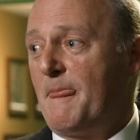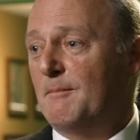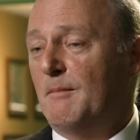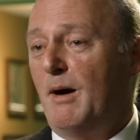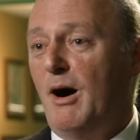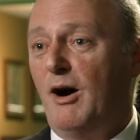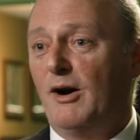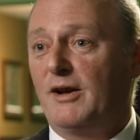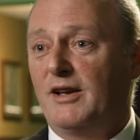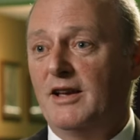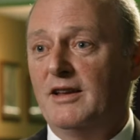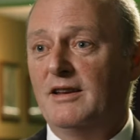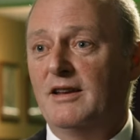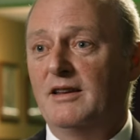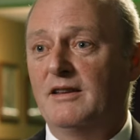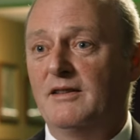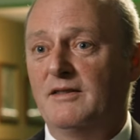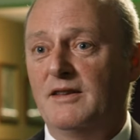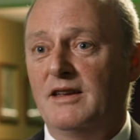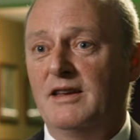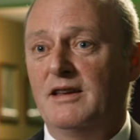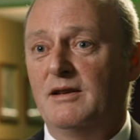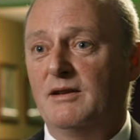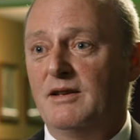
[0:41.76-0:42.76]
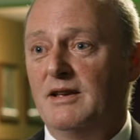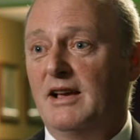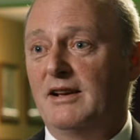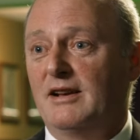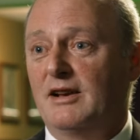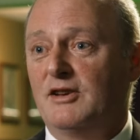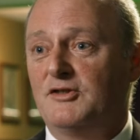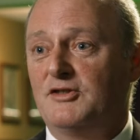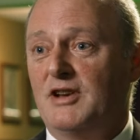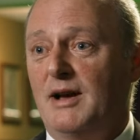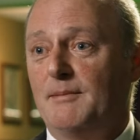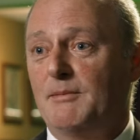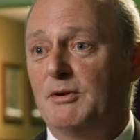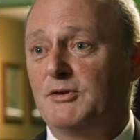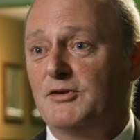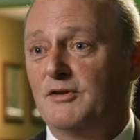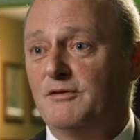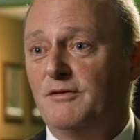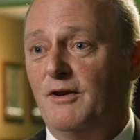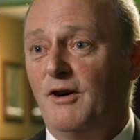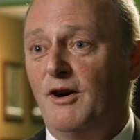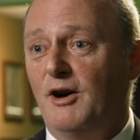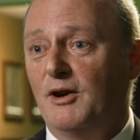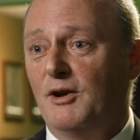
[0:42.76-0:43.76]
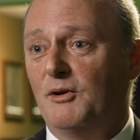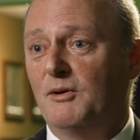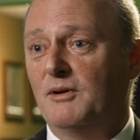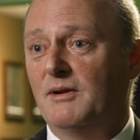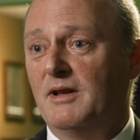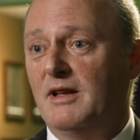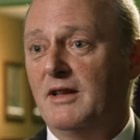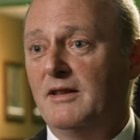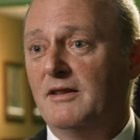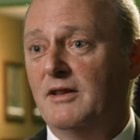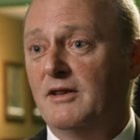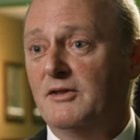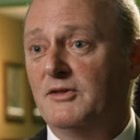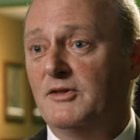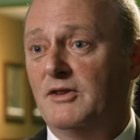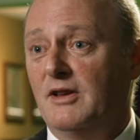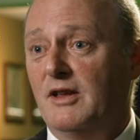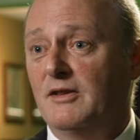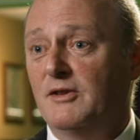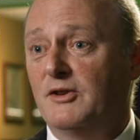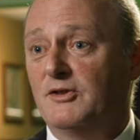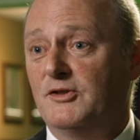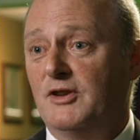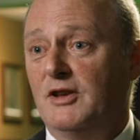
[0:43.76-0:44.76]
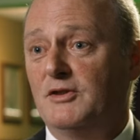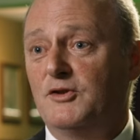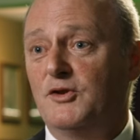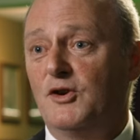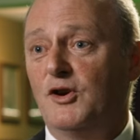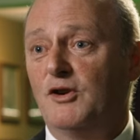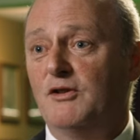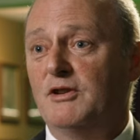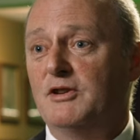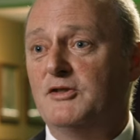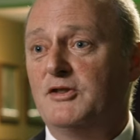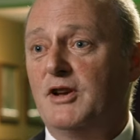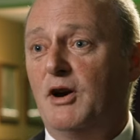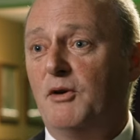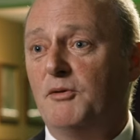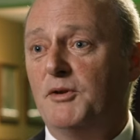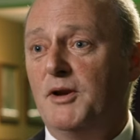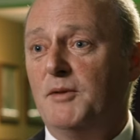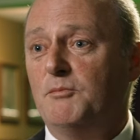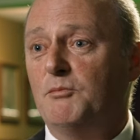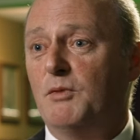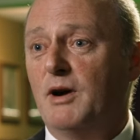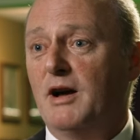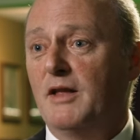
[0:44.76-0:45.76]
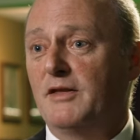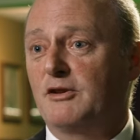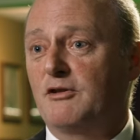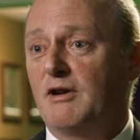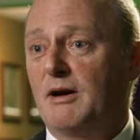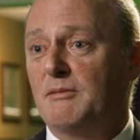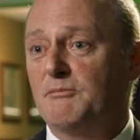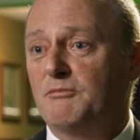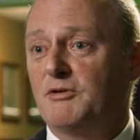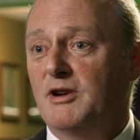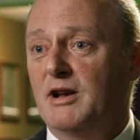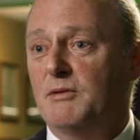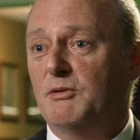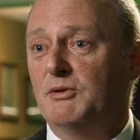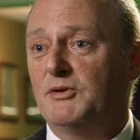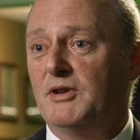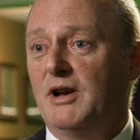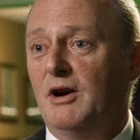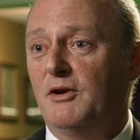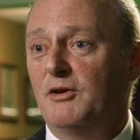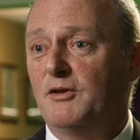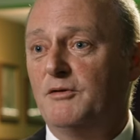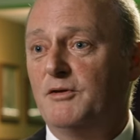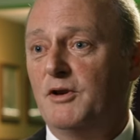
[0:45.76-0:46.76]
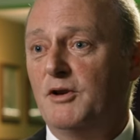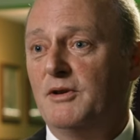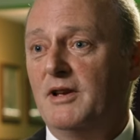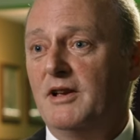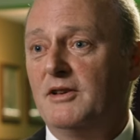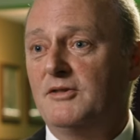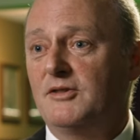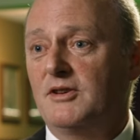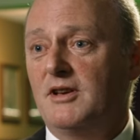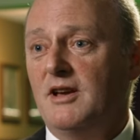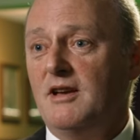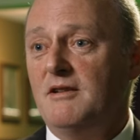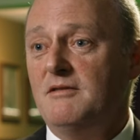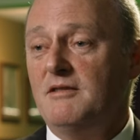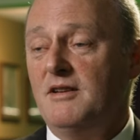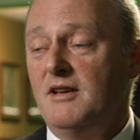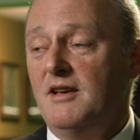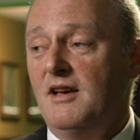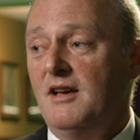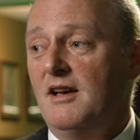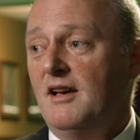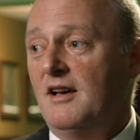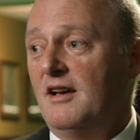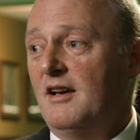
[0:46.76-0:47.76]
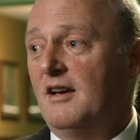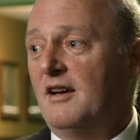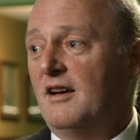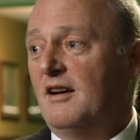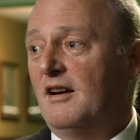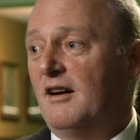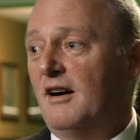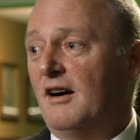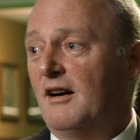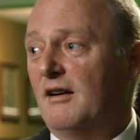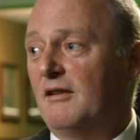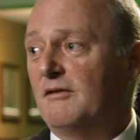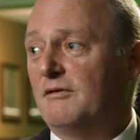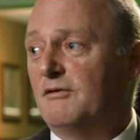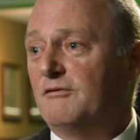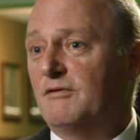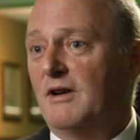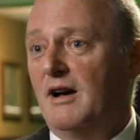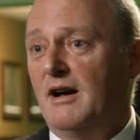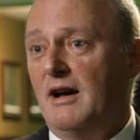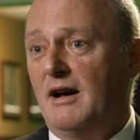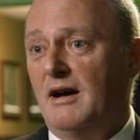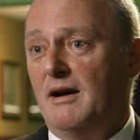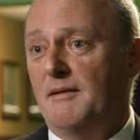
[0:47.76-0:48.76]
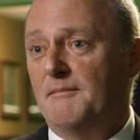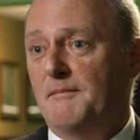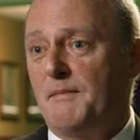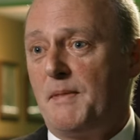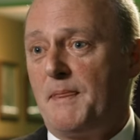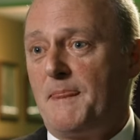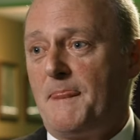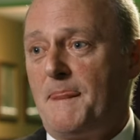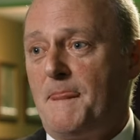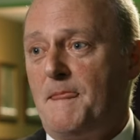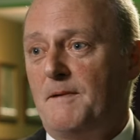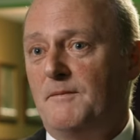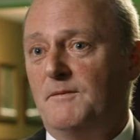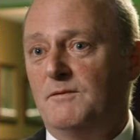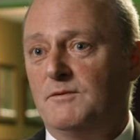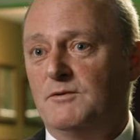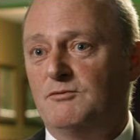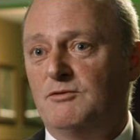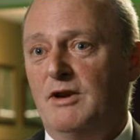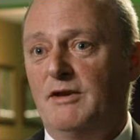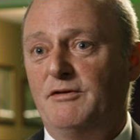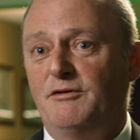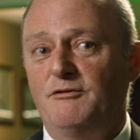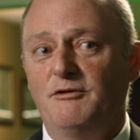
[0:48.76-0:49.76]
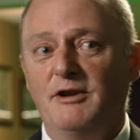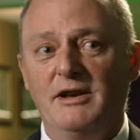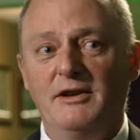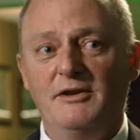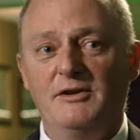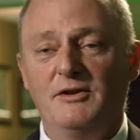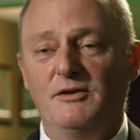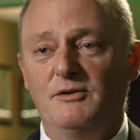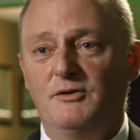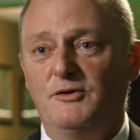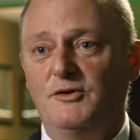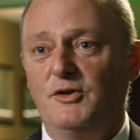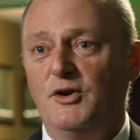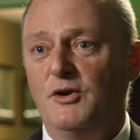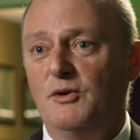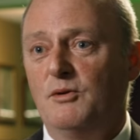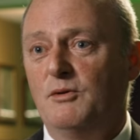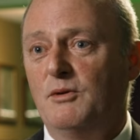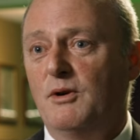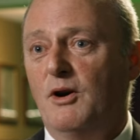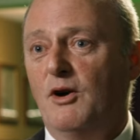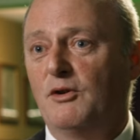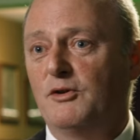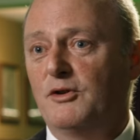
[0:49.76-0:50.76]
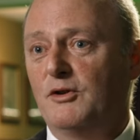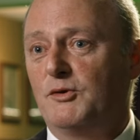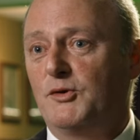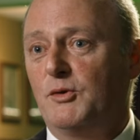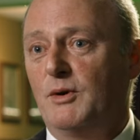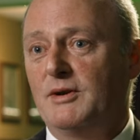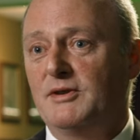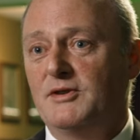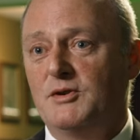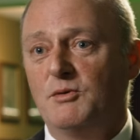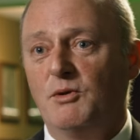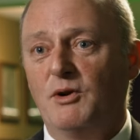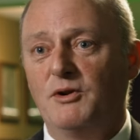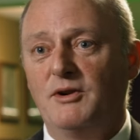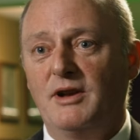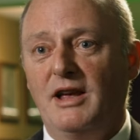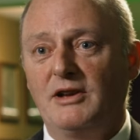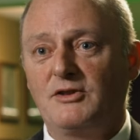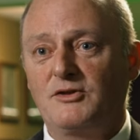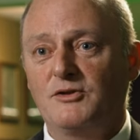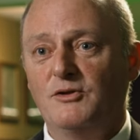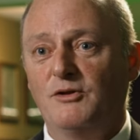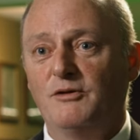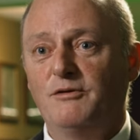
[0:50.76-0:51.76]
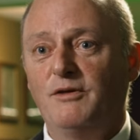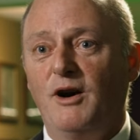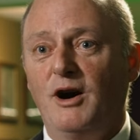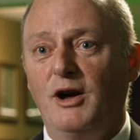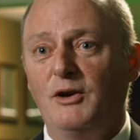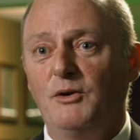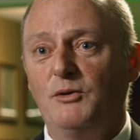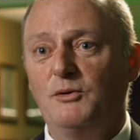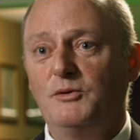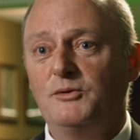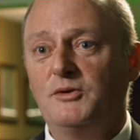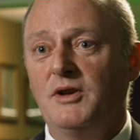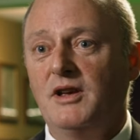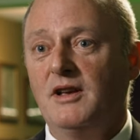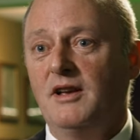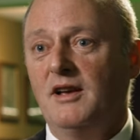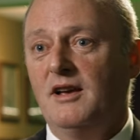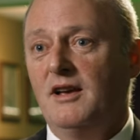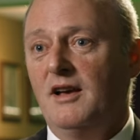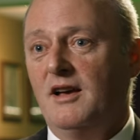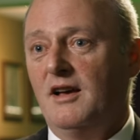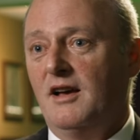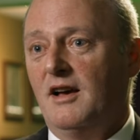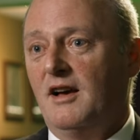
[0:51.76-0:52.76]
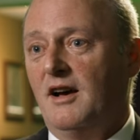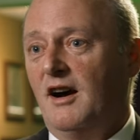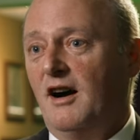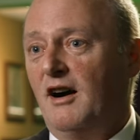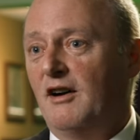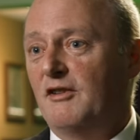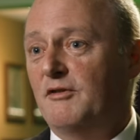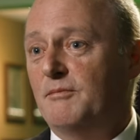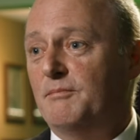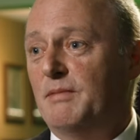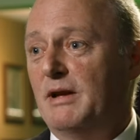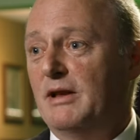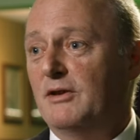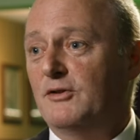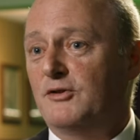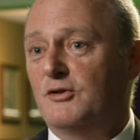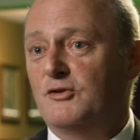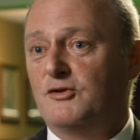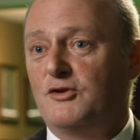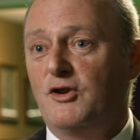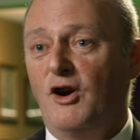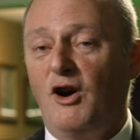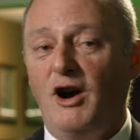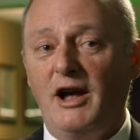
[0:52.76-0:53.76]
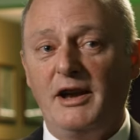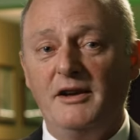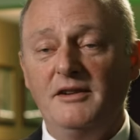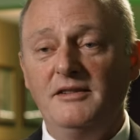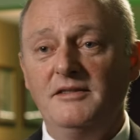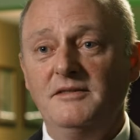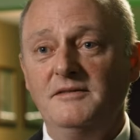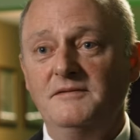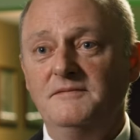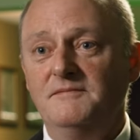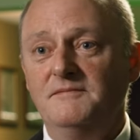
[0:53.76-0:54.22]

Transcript: marking at the English Amateur Final in the Centurion in Cheltenham, where the Grand Prix was held a few years ago. I've refereed two under-21 national finals. I've been to China.